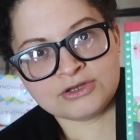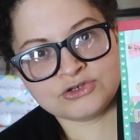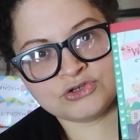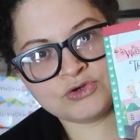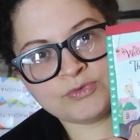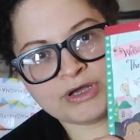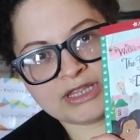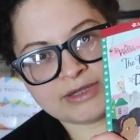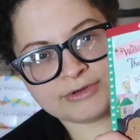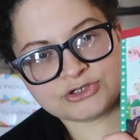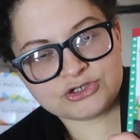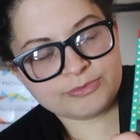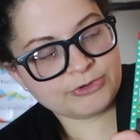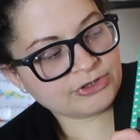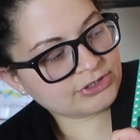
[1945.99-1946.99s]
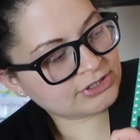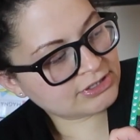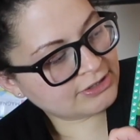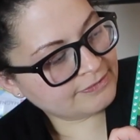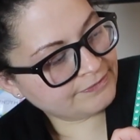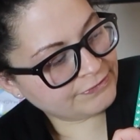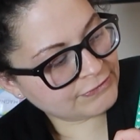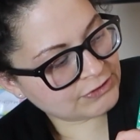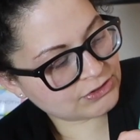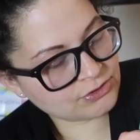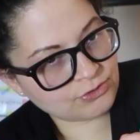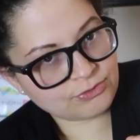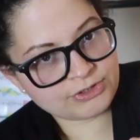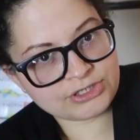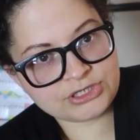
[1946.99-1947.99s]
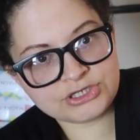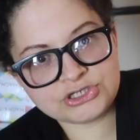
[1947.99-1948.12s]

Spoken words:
2 Wellie Wisher books. So